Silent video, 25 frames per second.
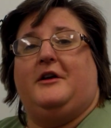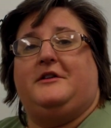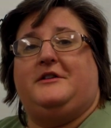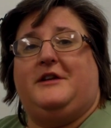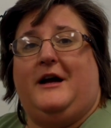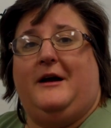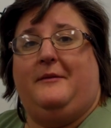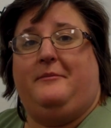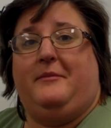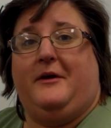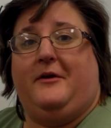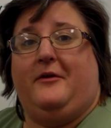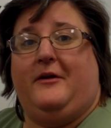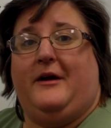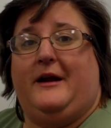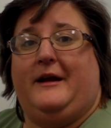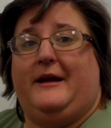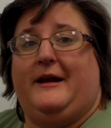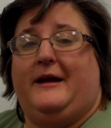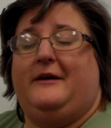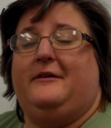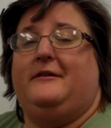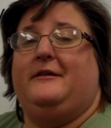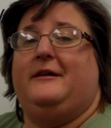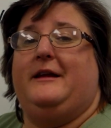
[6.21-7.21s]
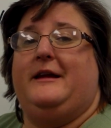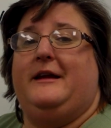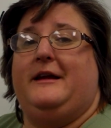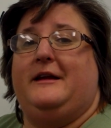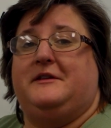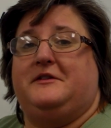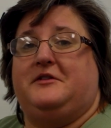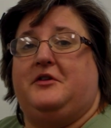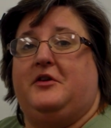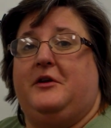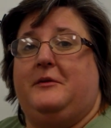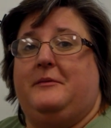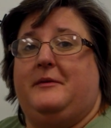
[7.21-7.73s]
Our topic right now
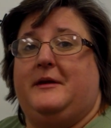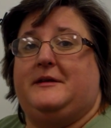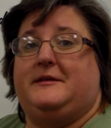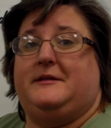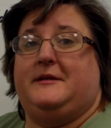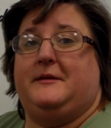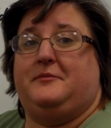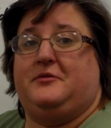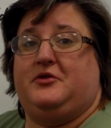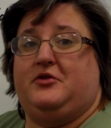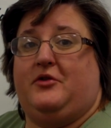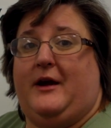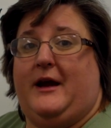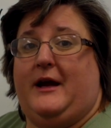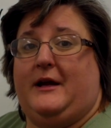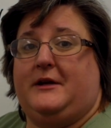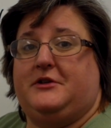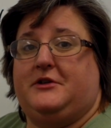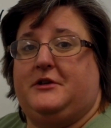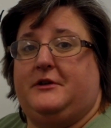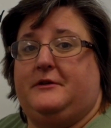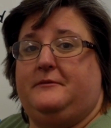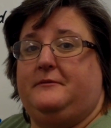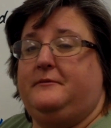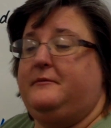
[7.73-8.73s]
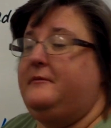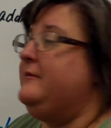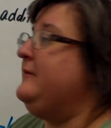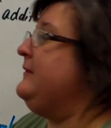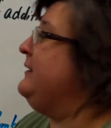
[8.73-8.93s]
is going to be subtraction.